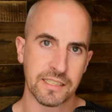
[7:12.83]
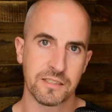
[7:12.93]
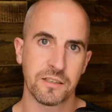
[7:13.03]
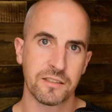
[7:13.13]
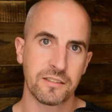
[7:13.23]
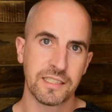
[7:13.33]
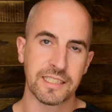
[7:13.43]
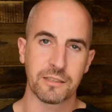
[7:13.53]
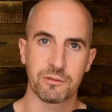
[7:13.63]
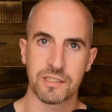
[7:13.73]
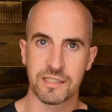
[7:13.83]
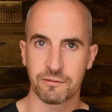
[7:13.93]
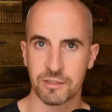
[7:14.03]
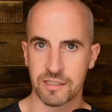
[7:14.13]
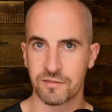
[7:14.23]
is not only
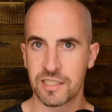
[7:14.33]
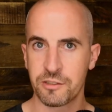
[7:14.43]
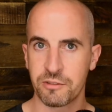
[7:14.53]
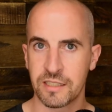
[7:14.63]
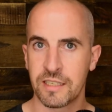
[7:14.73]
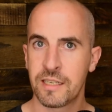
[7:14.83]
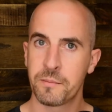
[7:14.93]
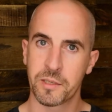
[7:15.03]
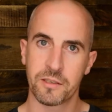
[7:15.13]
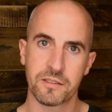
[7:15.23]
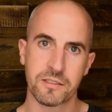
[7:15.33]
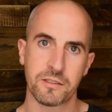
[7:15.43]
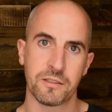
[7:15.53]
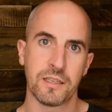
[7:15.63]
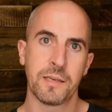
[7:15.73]
increasing risk of injury, but
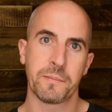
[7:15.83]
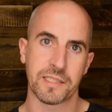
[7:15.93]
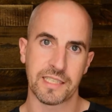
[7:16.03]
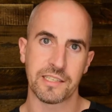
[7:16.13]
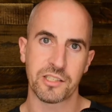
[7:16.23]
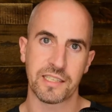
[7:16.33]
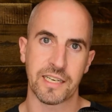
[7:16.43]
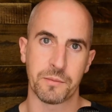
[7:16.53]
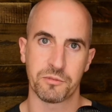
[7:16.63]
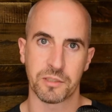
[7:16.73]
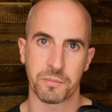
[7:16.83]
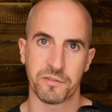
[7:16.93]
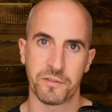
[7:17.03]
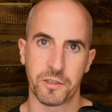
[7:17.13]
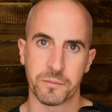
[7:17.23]
also potentially hampering
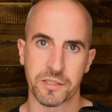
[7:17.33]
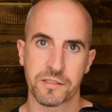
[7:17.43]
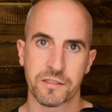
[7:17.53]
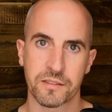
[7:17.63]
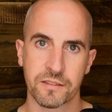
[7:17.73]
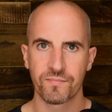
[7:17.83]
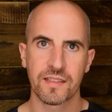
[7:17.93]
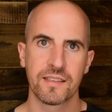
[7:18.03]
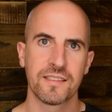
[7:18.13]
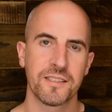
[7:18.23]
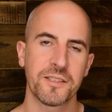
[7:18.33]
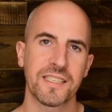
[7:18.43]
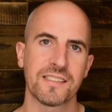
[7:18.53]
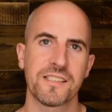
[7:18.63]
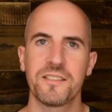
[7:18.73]
performance.
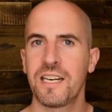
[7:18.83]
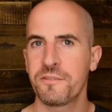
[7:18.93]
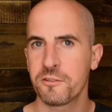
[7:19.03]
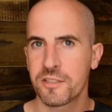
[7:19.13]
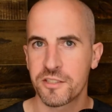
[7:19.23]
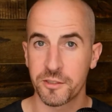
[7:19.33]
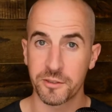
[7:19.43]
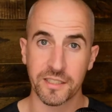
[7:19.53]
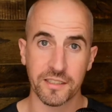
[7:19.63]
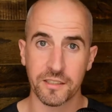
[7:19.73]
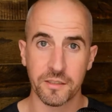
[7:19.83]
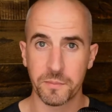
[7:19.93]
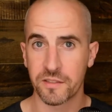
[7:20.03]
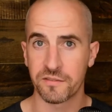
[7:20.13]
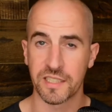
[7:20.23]
Okay, so after shooting a
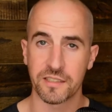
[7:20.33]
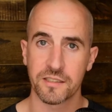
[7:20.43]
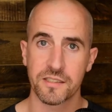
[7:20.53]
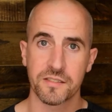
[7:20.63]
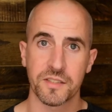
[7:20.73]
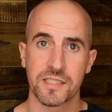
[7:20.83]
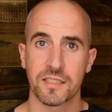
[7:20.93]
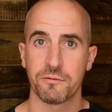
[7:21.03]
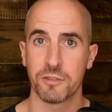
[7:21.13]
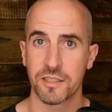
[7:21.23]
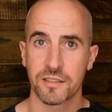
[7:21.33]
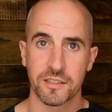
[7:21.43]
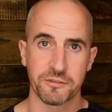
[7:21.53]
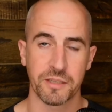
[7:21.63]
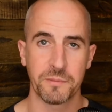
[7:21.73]
couple of videos of yourself running on
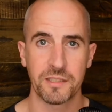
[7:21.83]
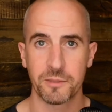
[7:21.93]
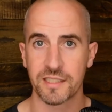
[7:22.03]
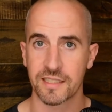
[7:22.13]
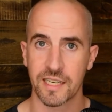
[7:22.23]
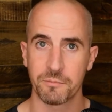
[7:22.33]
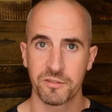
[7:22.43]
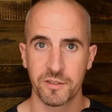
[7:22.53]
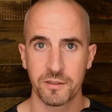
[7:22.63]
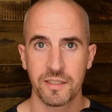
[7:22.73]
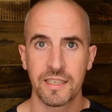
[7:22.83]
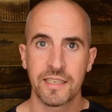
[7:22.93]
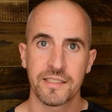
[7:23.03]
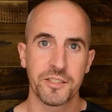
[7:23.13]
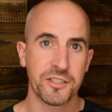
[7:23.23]
a treadmill with your camera phone,
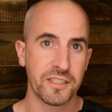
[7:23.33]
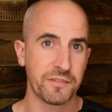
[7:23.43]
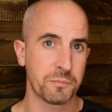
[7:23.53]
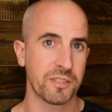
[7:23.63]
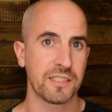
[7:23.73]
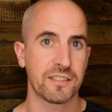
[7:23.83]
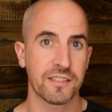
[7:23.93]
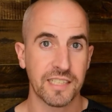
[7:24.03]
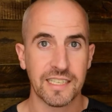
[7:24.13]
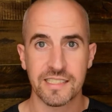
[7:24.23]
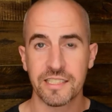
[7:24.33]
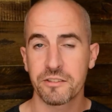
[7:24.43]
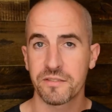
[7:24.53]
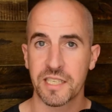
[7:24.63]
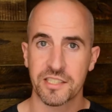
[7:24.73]
you should have a pretty good idea
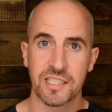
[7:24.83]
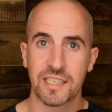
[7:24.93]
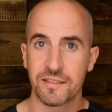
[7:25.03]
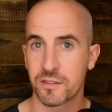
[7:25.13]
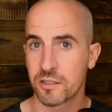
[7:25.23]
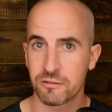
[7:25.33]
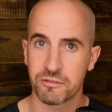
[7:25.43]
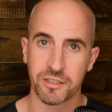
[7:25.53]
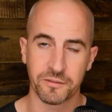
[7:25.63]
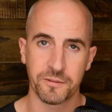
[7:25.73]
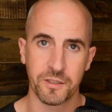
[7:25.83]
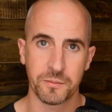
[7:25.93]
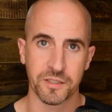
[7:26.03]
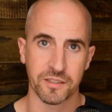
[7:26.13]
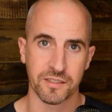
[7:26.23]
if you actually have good running form
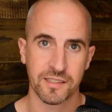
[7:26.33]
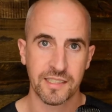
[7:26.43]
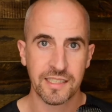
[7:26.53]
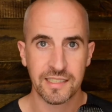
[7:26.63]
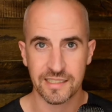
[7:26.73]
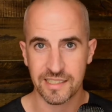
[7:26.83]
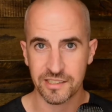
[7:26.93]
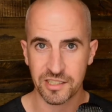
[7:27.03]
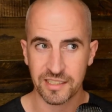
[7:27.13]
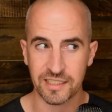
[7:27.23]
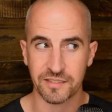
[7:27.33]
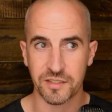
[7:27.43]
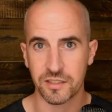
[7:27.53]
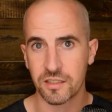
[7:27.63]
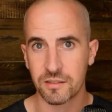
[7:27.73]
or not. Essentially, if
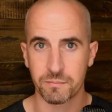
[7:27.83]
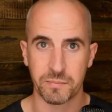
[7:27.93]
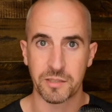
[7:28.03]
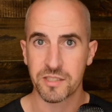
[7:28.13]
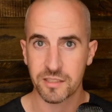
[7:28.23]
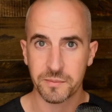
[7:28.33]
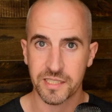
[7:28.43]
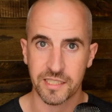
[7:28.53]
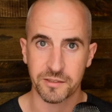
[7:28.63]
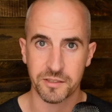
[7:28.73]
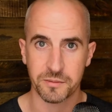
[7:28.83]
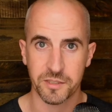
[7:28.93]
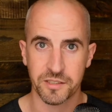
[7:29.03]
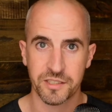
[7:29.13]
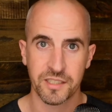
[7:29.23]
you're not bouncing up and down too
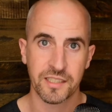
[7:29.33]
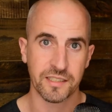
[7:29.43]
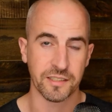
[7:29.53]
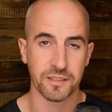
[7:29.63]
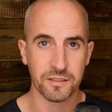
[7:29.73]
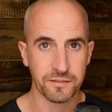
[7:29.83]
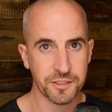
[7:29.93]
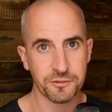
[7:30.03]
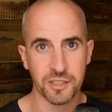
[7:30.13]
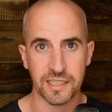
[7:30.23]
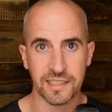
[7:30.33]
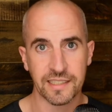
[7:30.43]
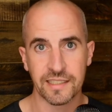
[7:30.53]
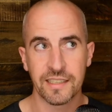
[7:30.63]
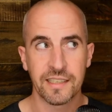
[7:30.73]
much, you're not
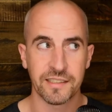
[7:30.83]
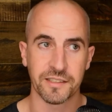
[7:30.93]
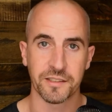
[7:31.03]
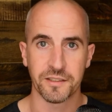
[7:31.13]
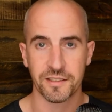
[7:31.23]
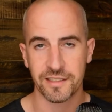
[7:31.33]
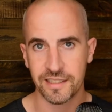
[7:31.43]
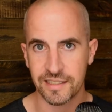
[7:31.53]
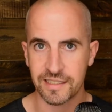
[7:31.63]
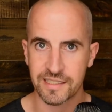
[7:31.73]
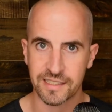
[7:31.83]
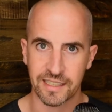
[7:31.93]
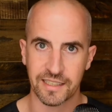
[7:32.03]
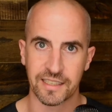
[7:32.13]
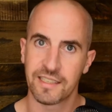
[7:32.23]
overstriding, you're not knocking your knees
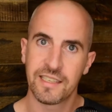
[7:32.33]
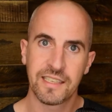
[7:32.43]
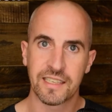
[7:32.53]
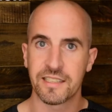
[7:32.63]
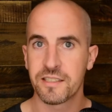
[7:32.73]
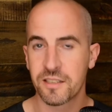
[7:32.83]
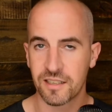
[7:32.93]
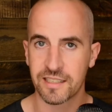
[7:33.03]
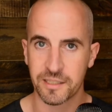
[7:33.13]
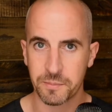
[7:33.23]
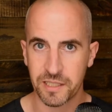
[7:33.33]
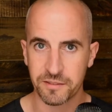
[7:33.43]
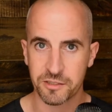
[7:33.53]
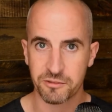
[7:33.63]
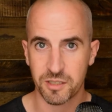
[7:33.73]
together, and you're not letting your
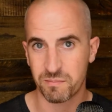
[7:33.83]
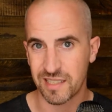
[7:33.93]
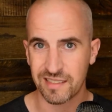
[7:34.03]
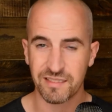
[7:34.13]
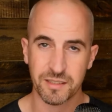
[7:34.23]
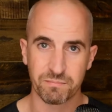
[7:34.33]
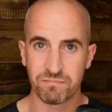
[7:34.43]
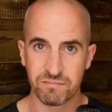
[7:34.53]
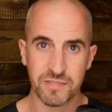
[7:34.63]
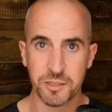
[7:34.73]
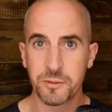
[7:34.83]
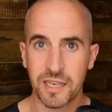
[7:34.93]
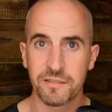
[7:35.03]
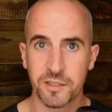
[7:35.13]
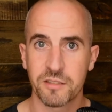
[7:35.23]
pelvis drop, then you do
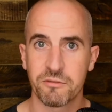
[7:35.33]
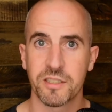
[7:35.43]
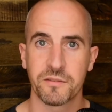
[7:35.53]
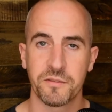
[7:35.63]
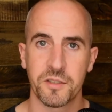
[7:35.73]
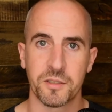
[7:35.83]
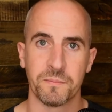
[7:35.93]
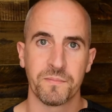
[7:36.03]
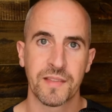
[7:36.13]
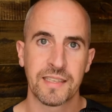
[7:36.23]
have good running form.